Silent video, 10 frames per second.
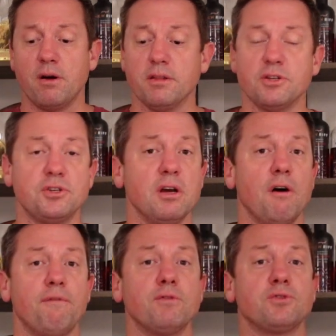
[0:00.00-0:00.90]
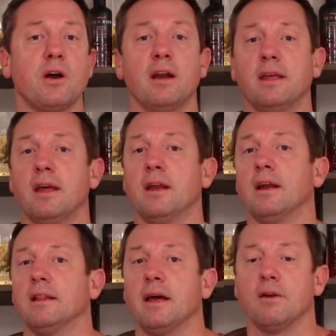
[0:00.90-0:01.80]
on the shelf. We'll try it again at
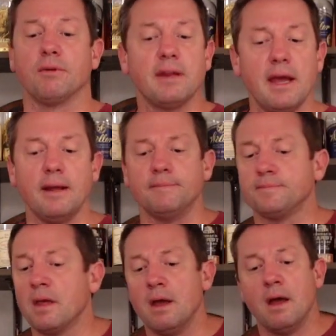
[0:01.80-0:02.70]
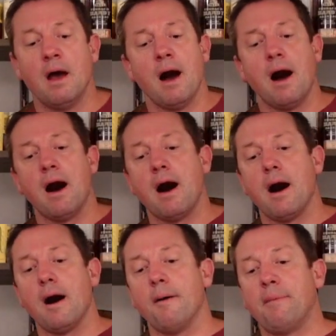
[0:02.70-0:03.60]
a later date.
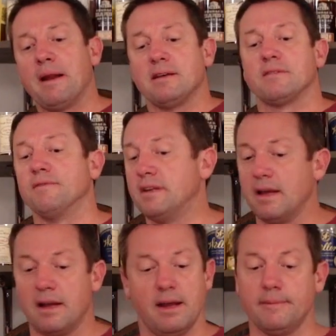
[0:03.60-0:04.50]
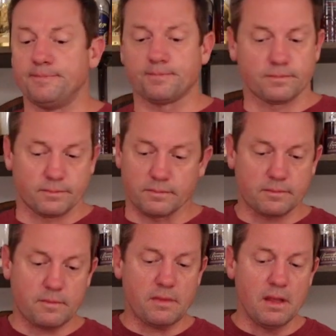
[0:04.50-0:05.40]
But as of today,
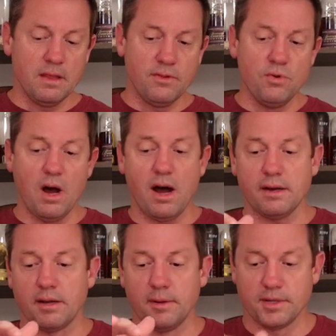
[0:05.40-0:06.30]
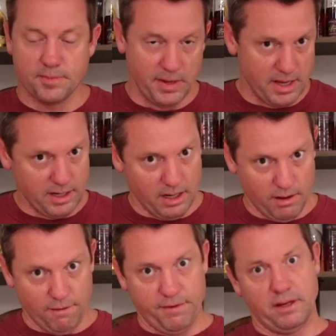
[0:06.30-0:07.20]
do not spend
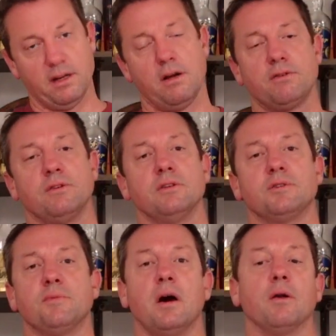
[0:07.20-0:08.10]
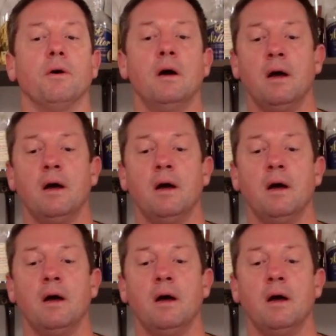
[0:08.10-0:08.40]
$150 on this bottle.